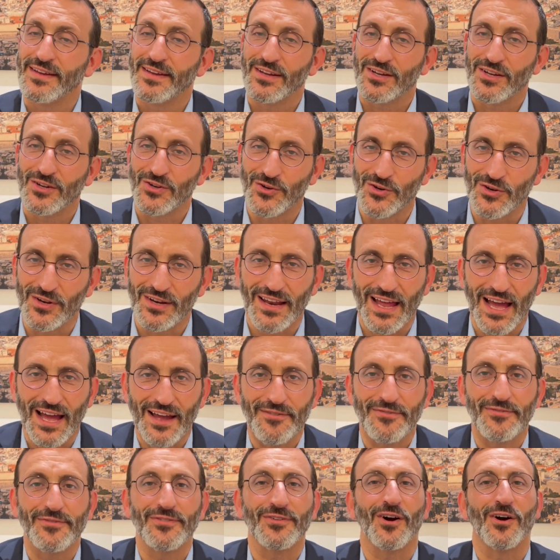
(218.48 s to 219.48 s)
good
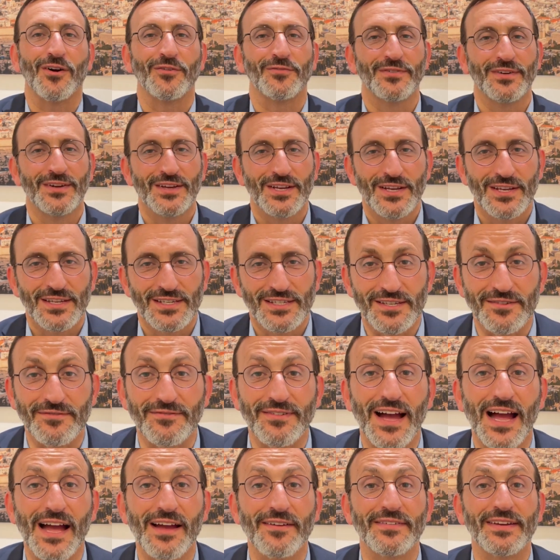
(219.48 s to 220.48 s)
life of
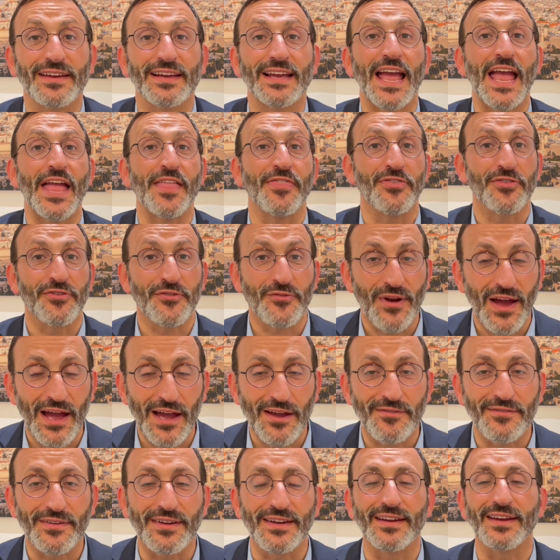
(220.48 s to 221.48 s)
surviving and
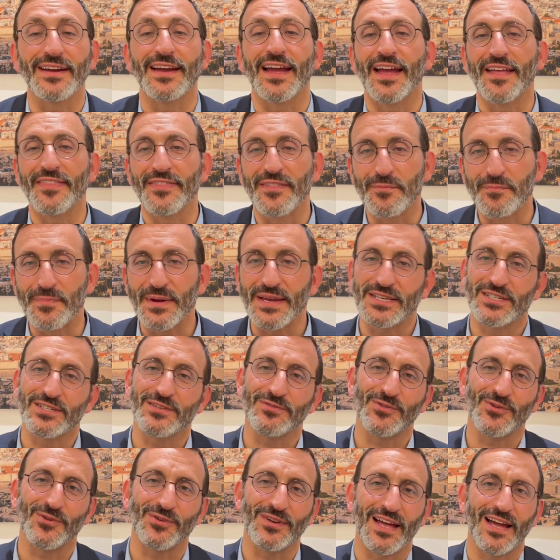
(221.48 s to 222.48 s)
thriving, and the best of
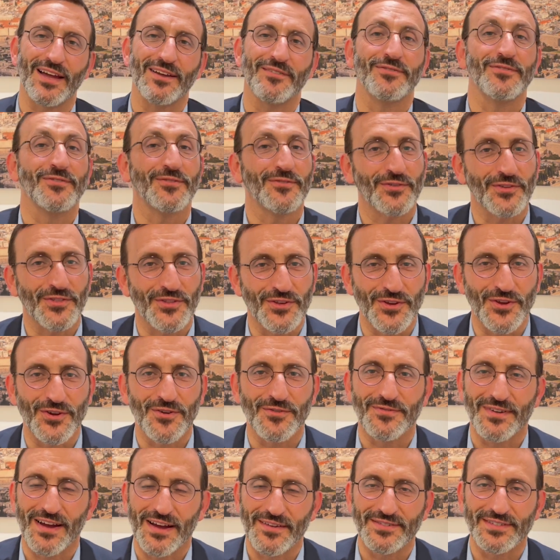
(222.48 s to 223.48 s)
all life for the year
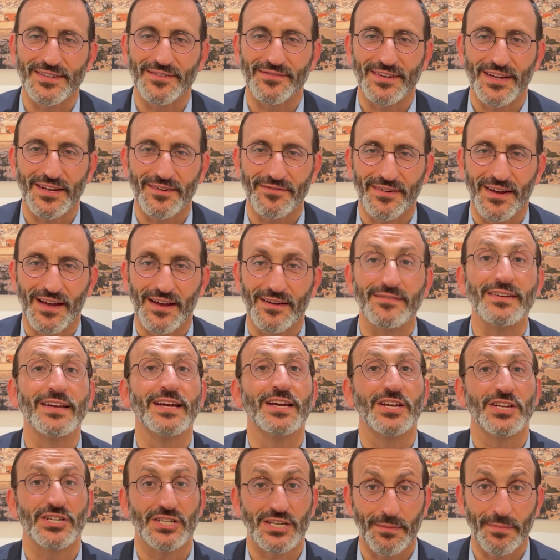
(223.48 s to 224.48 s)
5785.
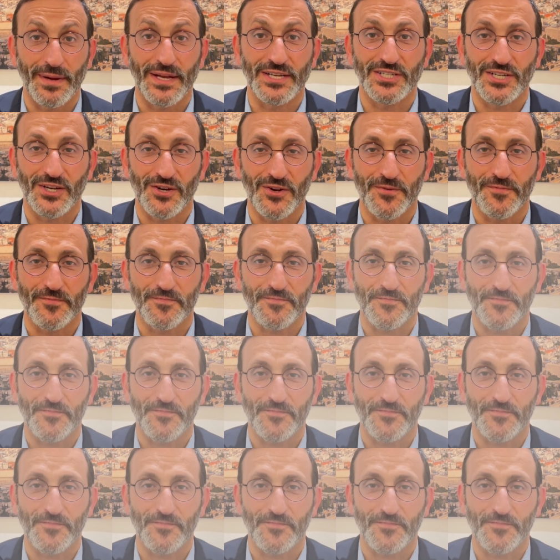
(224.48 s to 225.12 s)
Shabbat Shalom.